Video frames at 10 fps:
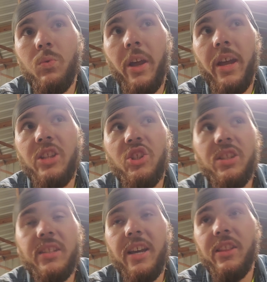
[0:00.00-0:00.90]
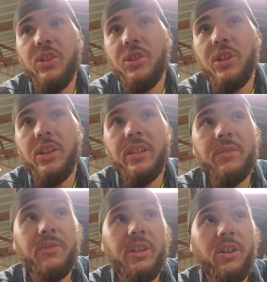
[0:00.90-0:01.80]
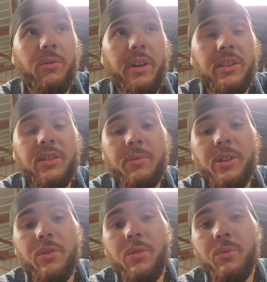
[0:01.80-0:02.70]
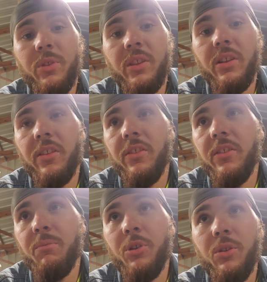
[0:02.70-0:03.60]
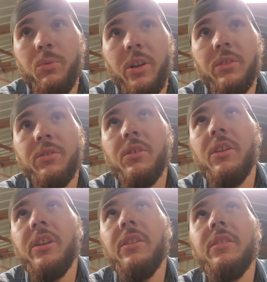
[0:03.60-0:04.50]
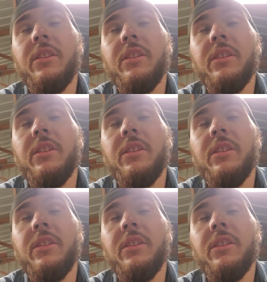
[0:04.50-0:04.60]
I had just got the truck, didn't really know what I was going to be doing with it other than putting a welder on it.